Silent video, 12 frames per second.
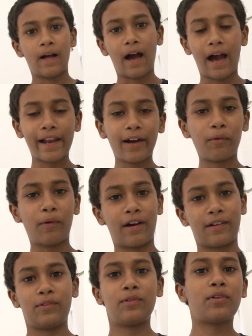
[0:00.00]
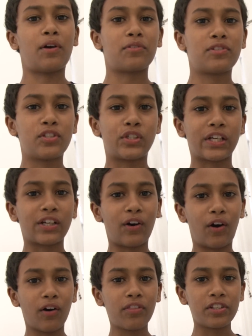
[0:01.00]
I don't want Uno to drink
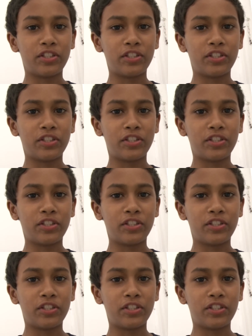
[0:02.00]
all the